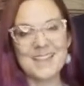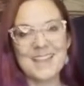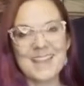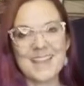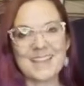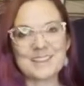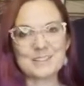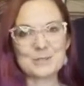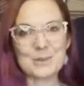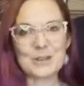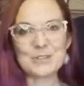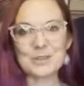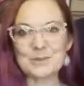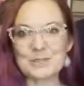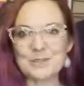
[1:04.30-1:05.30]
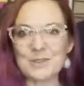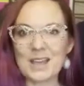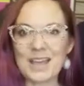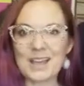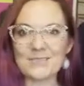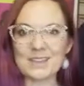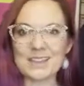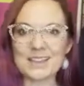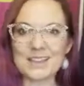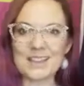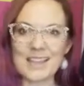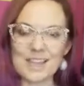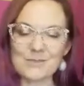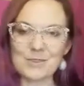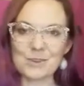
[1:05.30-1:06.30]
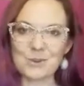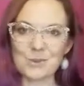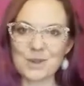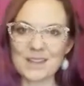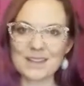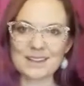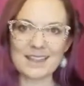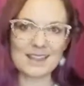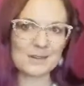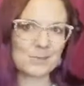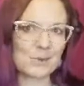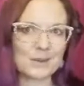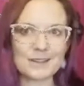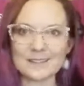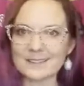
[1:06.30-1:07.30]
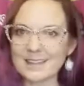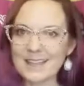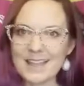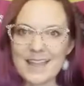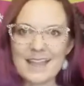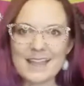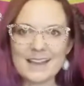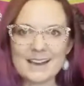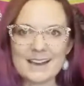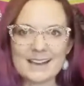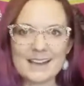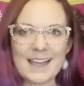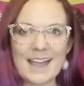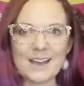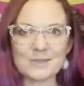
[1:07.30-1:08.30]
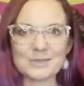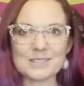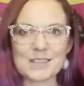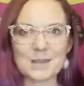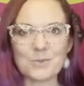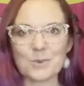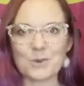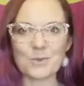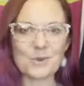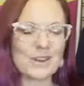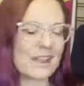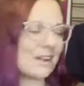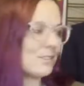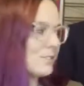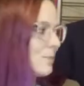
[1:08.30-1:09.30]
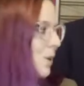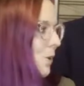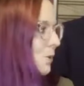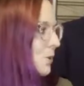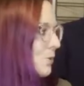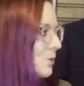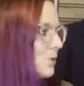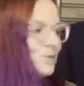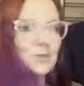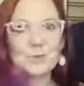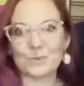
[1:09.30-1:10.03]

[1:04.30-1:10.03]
And especially when you have a, a heavier weight, eight point uh, ounce, 8.1 ounce polo, you do